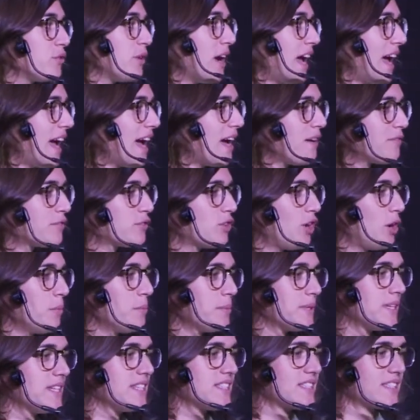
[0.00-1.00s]
have
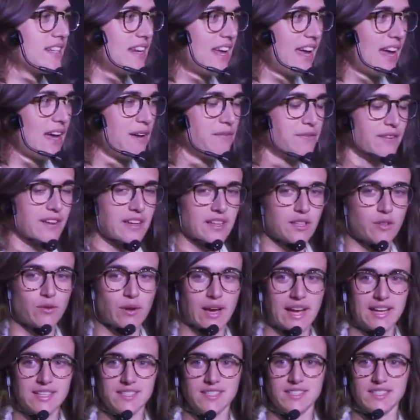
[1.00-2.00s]
companies that have a
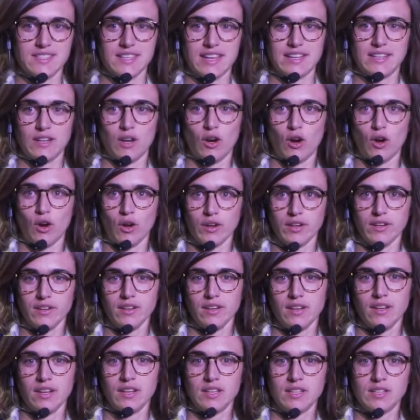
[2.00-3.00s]
UX designer
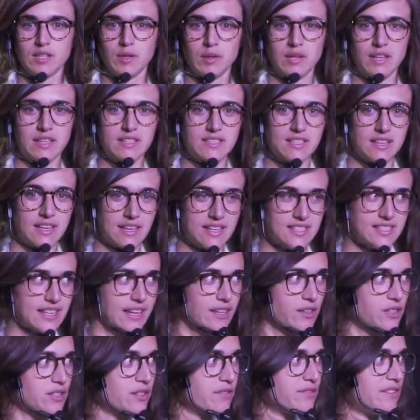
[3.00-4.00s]
on the
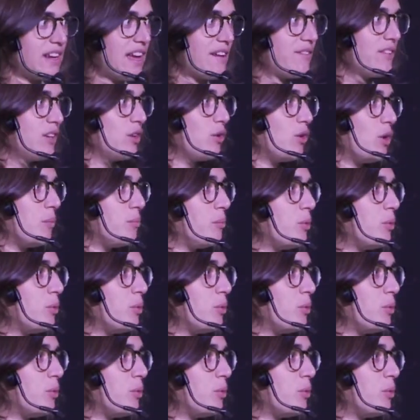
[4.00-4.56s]
executive level or